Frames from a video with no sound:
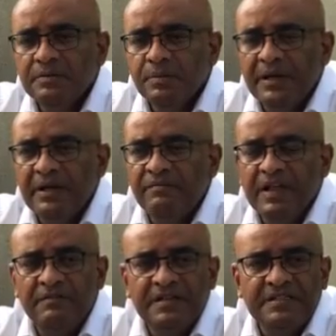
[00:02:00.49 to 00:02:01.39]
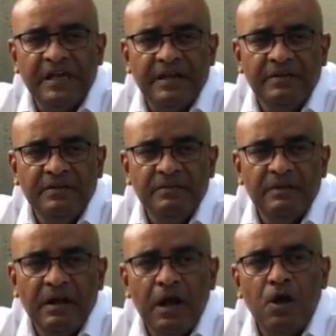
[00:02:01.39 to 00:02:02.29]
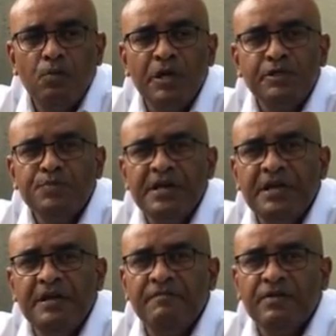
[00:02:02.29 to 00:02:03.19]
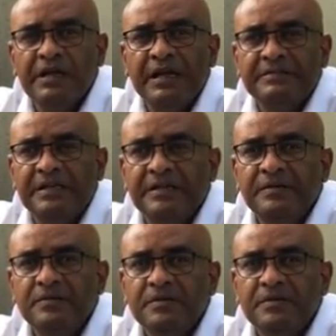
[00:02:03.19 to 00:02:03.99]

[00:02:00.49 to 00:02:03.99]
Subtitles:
but they've never said how much money they've collected